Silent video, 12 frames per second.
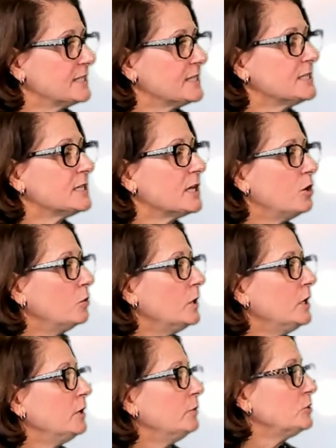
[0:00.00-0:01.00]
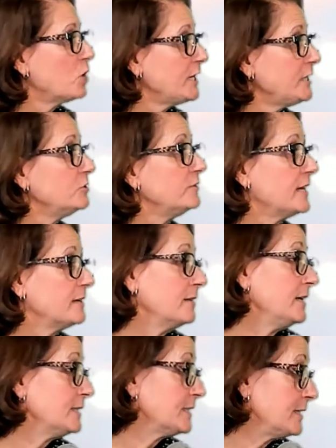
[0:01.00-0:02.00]
And so we try to do that
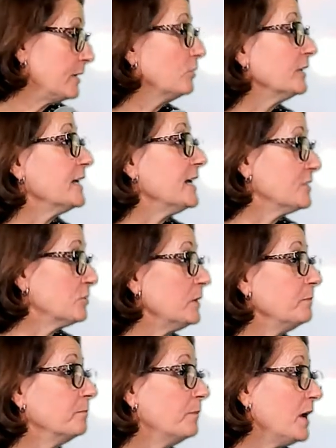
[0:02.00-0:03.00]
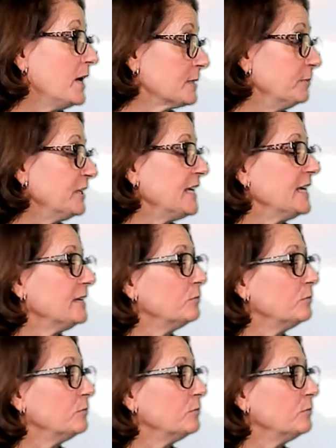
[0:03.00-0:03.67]
as sterilely as we possibly can.